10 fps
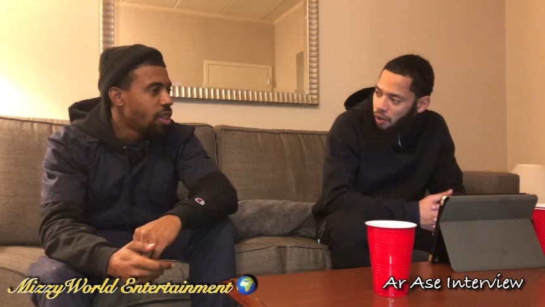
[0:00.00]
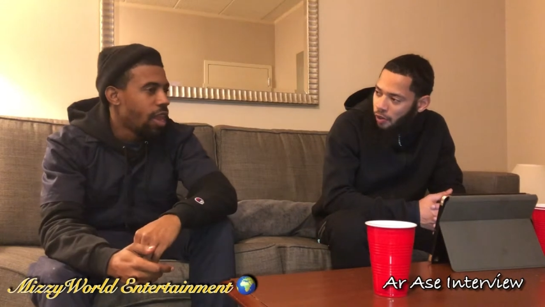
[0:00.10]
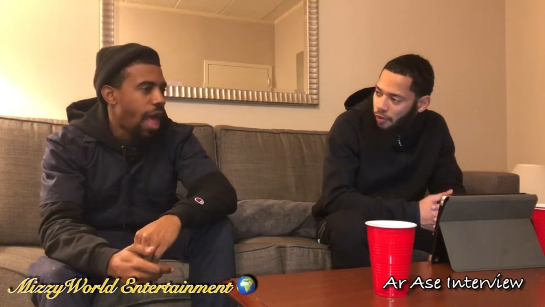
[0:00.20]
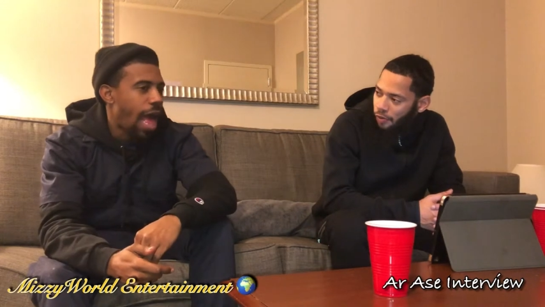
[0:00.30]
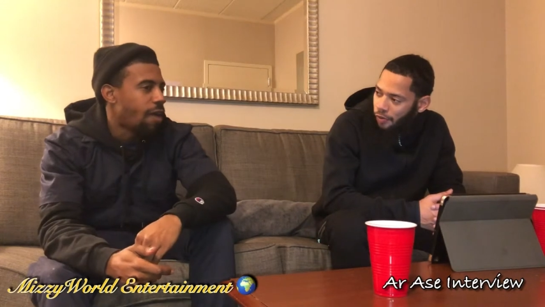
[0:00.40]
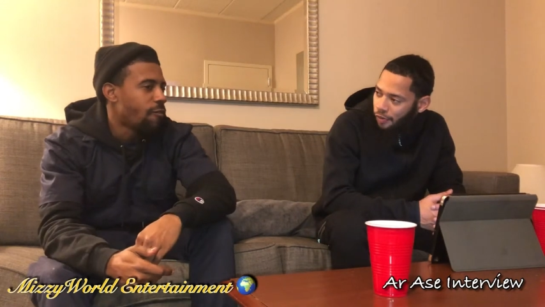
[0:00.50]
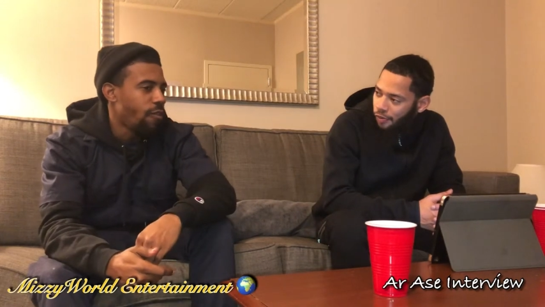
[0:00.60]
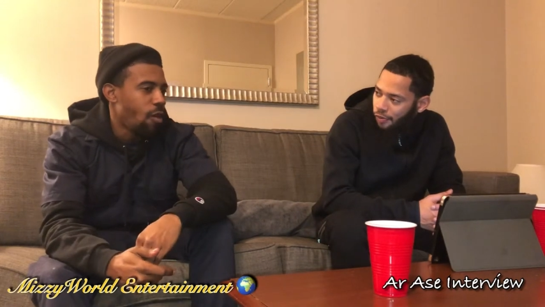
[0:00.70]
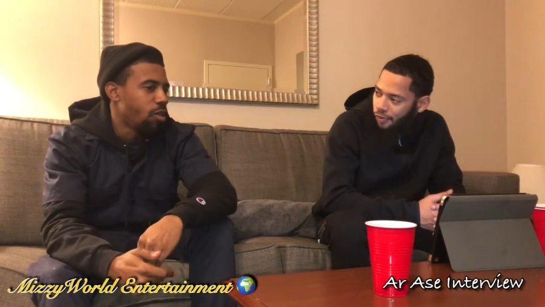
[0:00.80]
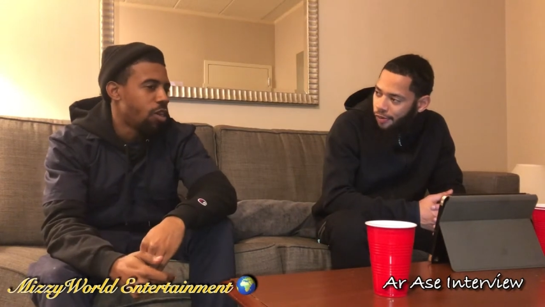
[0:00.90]
Speaker 1: that I
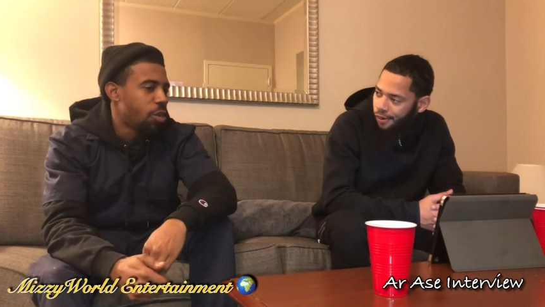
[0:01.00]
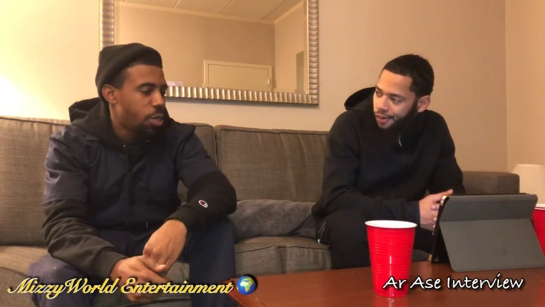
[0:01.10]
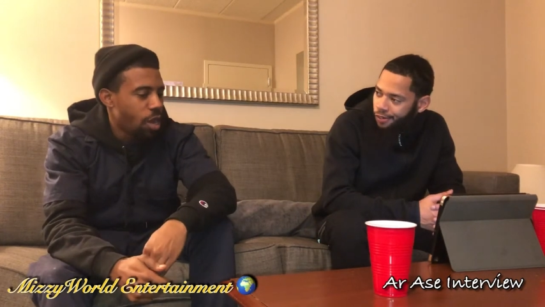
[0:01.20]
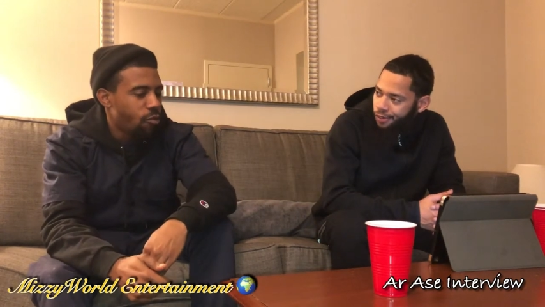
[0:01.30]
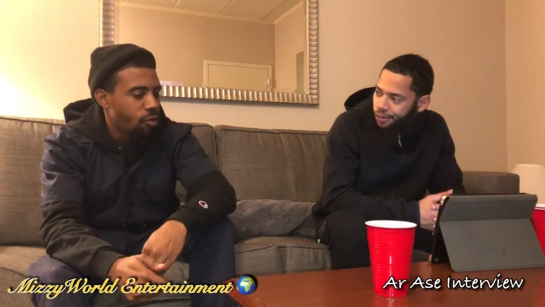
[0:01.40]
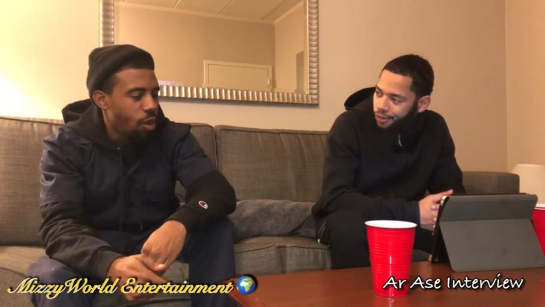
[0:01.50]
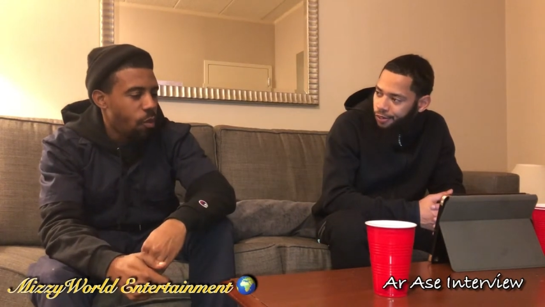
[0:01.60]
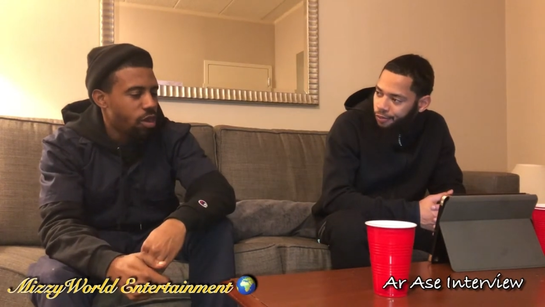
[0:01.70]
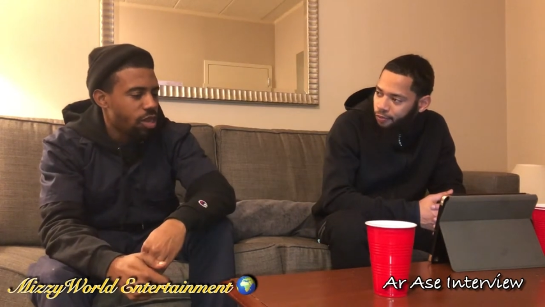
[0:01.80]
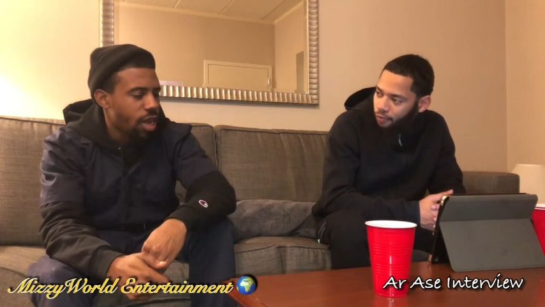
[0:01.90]
found a shuffle that
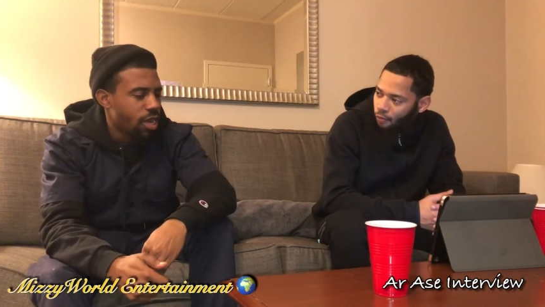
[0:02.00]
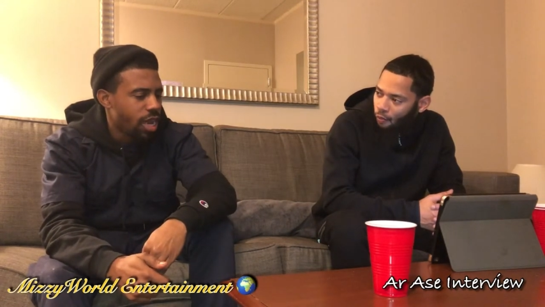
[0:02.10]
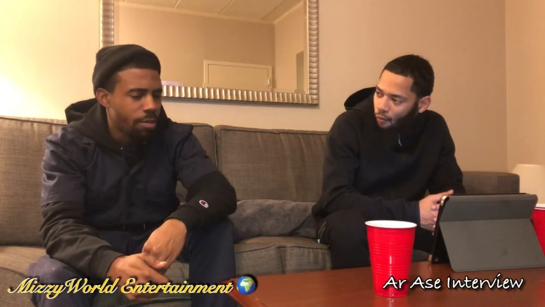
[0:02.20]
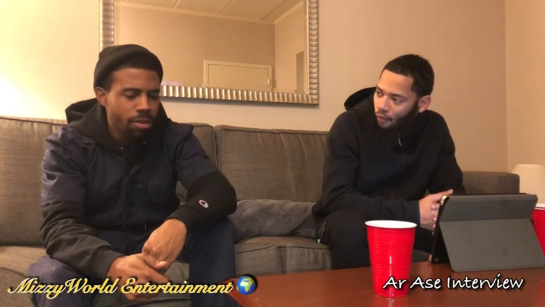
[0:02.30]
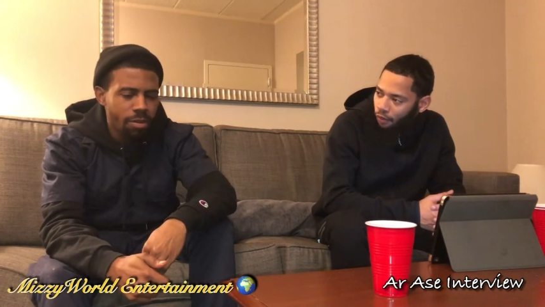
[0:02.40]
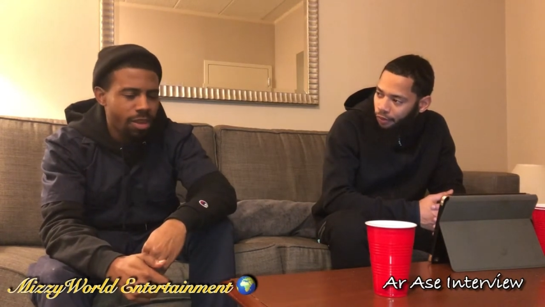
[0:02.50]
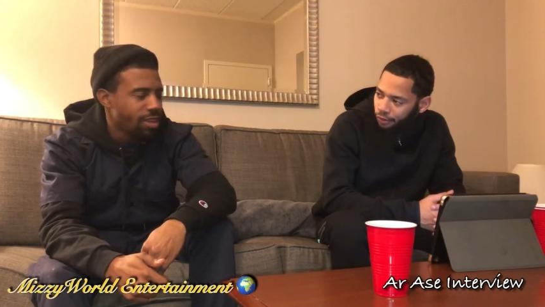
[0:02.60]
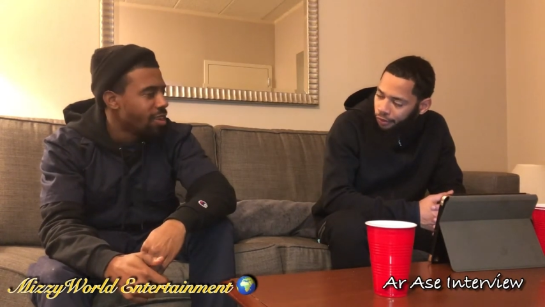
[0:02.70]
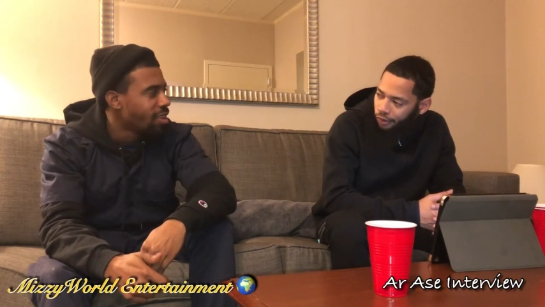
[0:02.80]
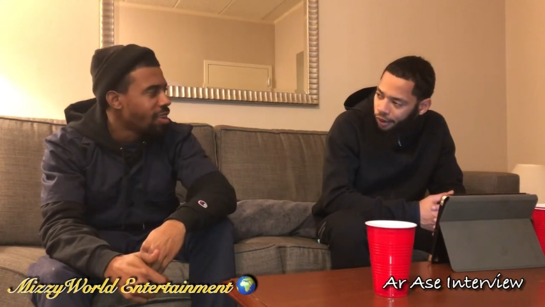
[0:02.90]
was like, damn, this makes
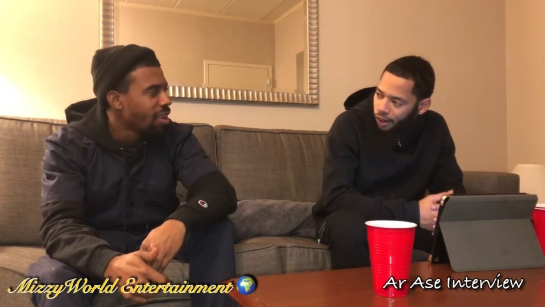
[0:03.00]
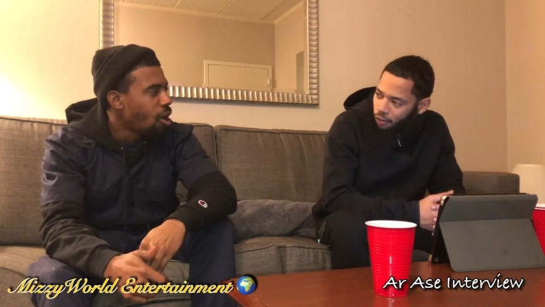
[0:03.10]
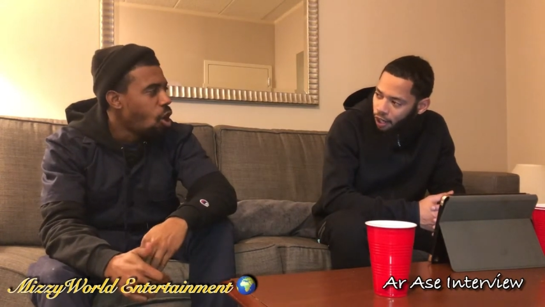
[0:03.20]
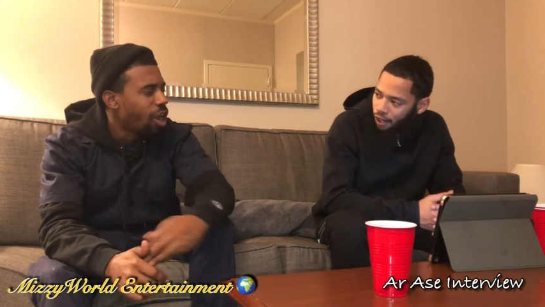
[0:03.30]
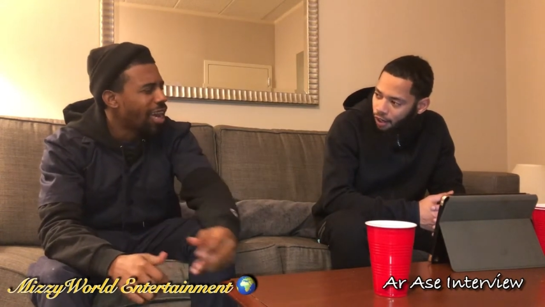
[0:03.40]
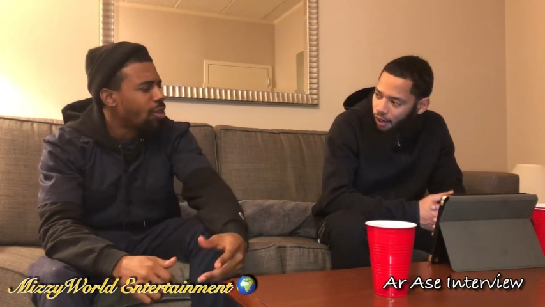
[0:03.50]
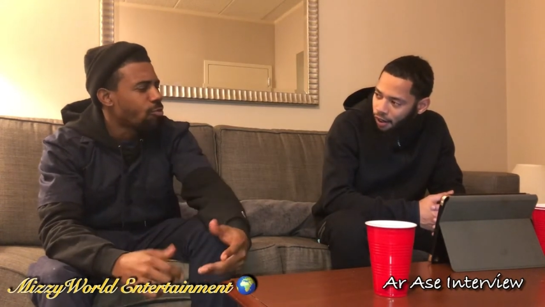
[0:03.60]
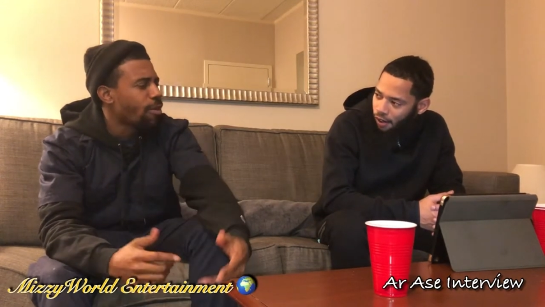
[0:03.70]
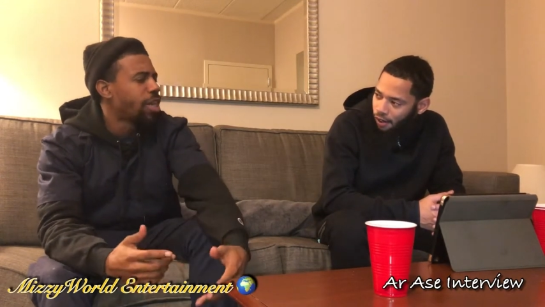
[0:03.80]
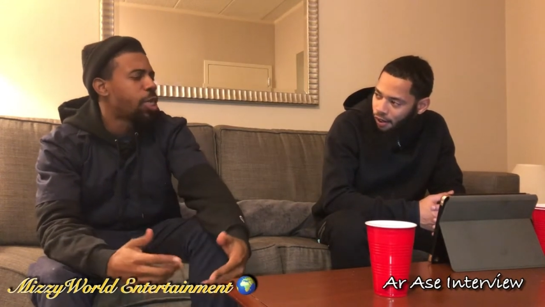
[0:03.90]
sense. Right. All I
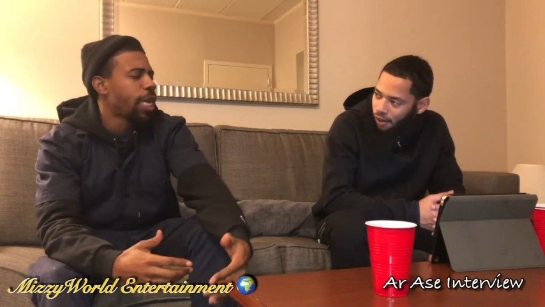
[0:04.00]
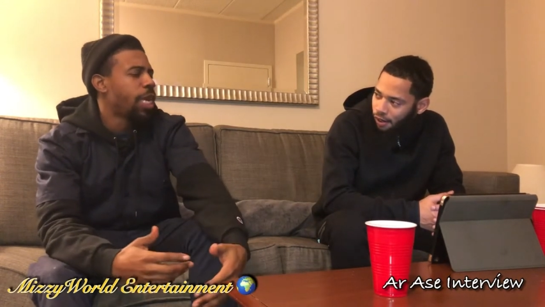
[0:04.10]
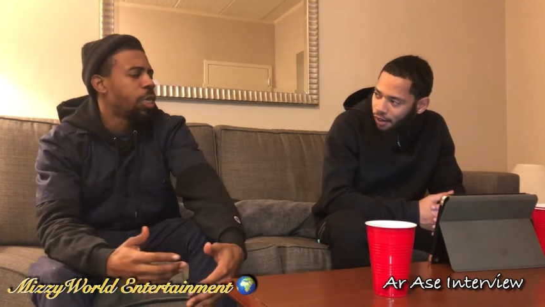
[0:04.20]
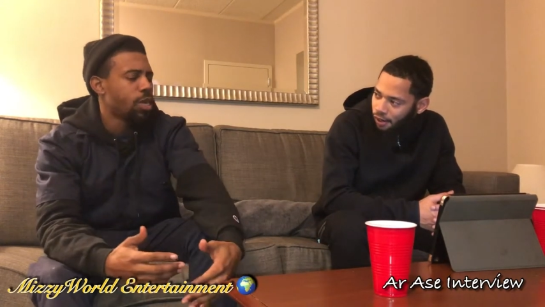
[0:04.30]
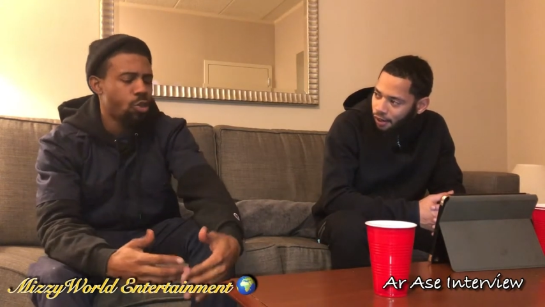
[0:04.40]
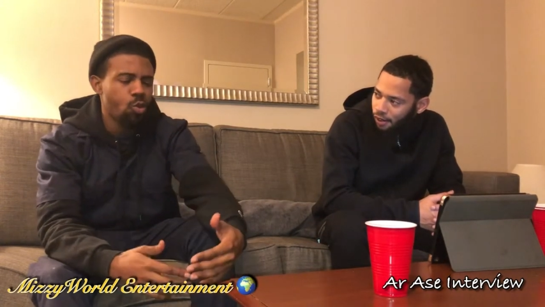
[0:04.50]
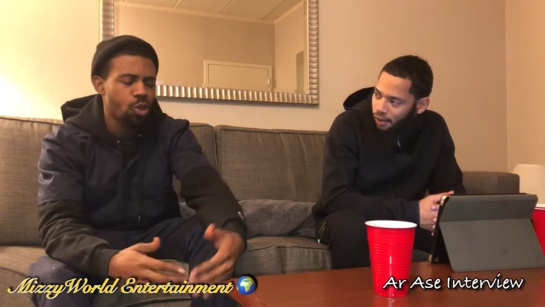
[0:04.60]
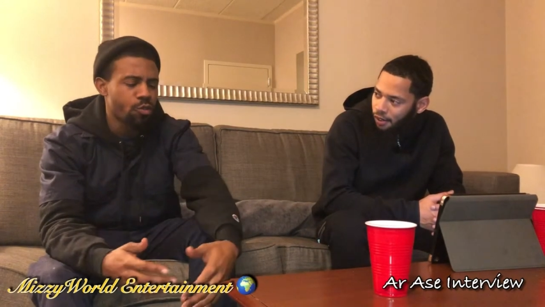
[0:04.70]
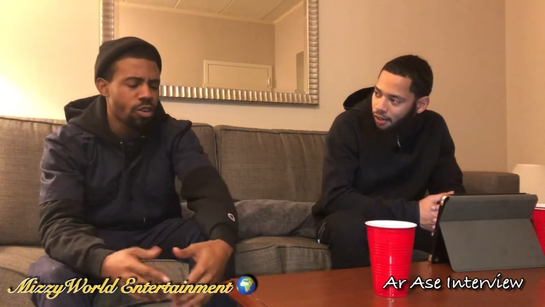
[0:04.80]
do is probably change like two or three